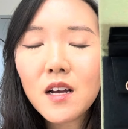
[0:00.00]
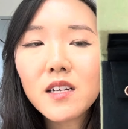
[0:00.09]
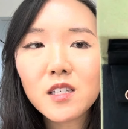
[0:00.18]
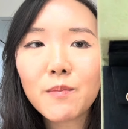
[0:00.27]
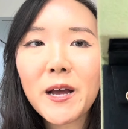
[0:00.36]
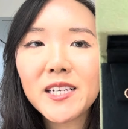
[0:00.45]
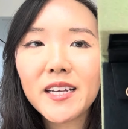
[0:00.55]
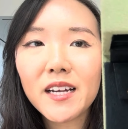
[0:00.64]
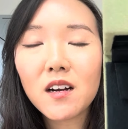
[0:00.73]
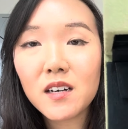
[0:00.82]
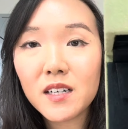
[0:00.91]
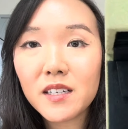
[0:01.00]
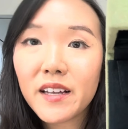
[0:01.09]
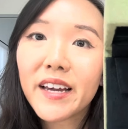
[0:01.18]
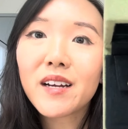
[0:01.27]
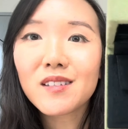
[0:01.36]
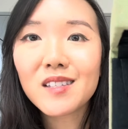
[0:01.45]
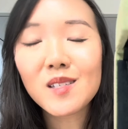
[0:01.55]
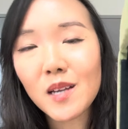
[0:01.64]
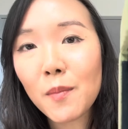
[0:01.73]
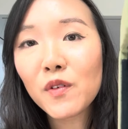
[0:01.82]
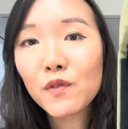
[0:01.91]
depending on like the
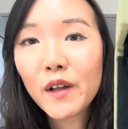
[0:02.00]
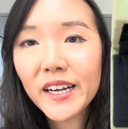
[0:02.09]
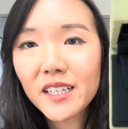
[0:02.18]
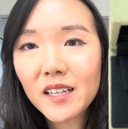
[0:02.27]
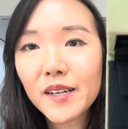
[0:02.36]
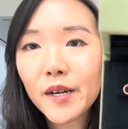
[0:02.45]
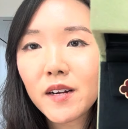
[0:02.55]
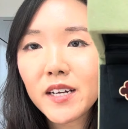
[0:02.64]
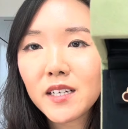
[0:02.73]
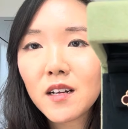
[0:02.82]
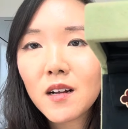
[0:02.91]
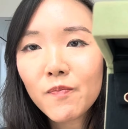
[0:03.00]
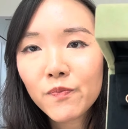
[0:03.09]
type of lighting that you're in.